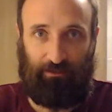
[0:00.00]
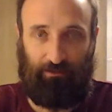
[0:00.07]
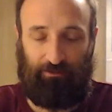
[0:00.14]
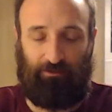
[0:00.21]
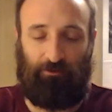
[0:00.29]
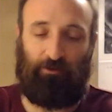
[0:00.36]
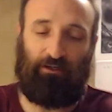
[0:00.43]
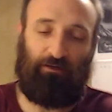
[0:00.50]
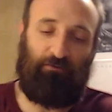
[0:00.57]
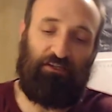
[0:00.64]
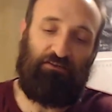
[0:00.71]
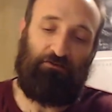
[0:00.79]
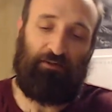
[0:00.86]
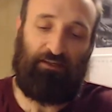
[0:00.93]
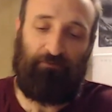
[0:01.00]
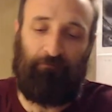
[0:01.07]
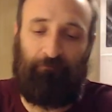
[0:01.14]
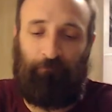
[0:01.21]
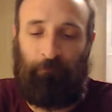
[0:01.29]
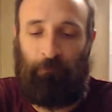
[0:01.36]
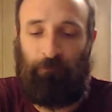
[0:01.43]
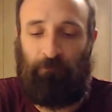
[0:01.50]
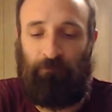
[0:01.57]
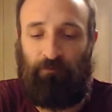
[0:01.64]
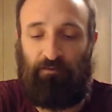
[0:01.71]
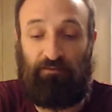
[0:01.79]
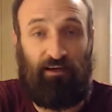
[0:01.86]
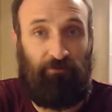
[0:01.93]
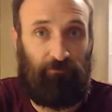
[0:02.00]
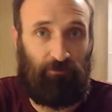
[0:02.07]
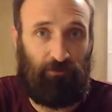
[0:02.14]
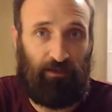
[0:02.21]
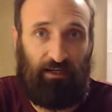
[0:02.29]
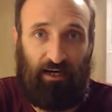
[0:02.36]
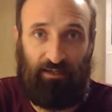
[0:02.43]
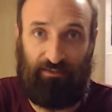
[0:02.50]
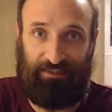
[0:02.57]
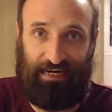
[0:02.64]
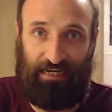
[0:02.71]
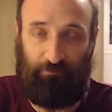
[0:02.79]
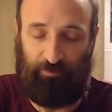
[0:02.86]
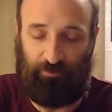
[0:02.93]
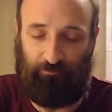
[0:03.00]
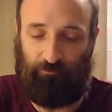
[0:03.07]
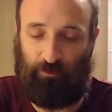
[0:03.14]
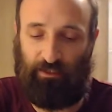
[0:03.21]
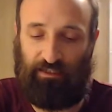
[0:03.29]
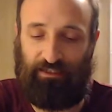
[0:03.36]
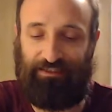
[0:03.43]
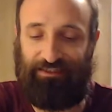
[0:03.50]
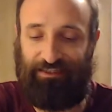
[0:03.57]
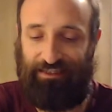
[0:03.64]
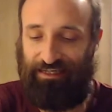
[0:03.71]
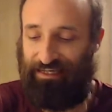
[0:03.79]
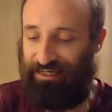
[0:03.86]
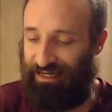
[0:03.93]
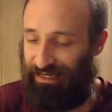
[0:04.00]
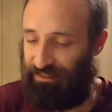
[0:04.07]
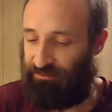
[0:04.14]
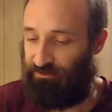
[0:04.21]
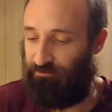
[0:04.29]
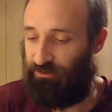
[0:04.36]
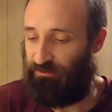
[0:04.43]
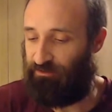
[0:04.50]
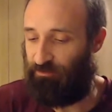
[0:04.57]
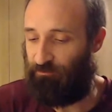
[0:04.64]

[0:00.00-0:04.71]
So we're going to be doing several types of reading to activate